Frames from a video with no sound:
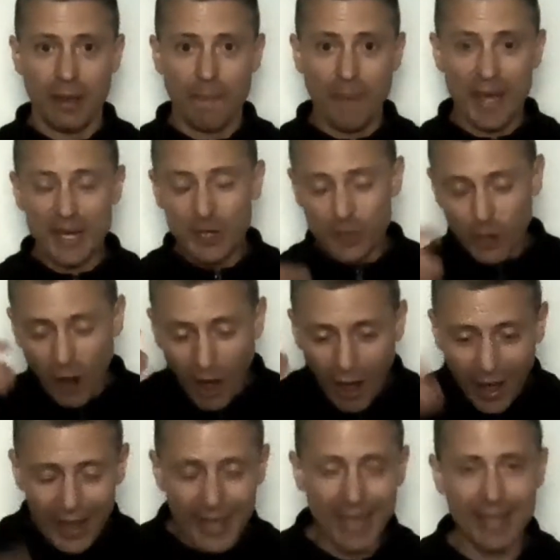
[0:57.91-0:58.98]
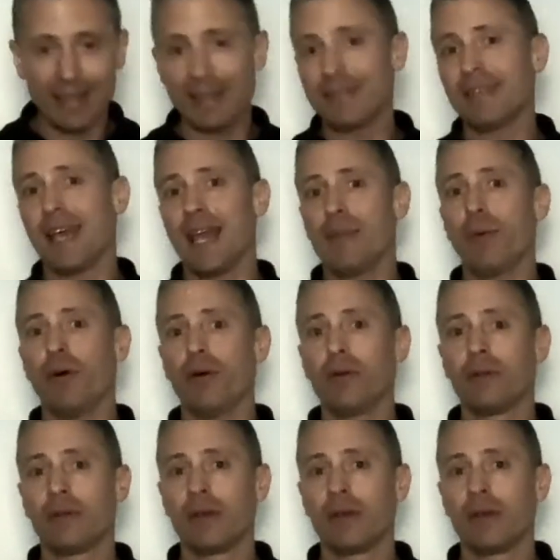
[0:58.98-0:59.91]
My jaw hit the table.